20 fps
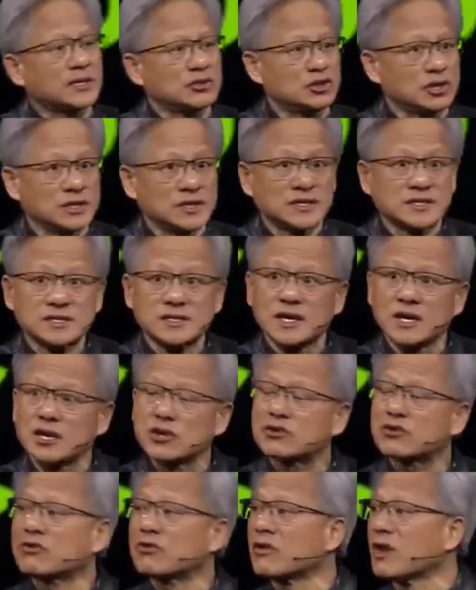packages,
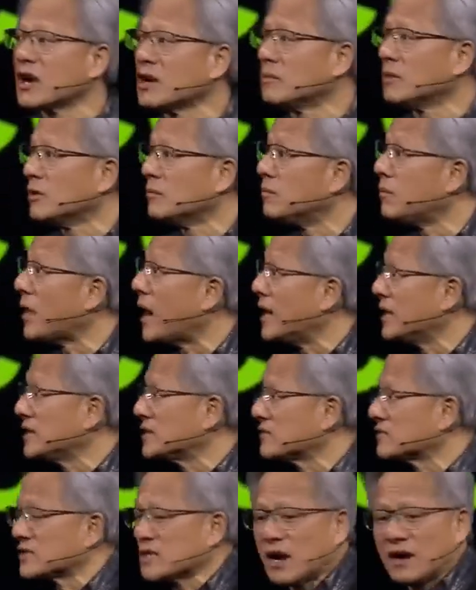incredible
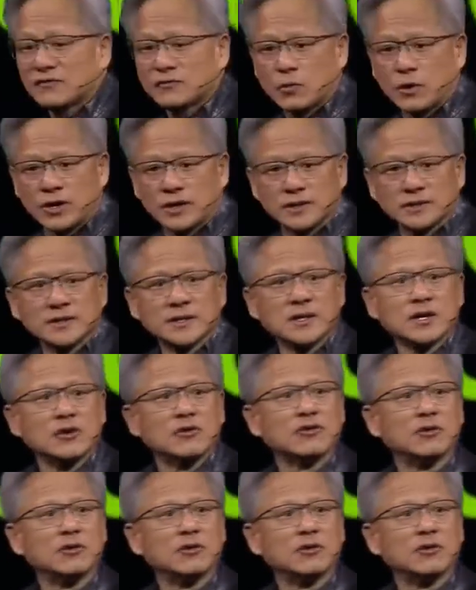bodies of software,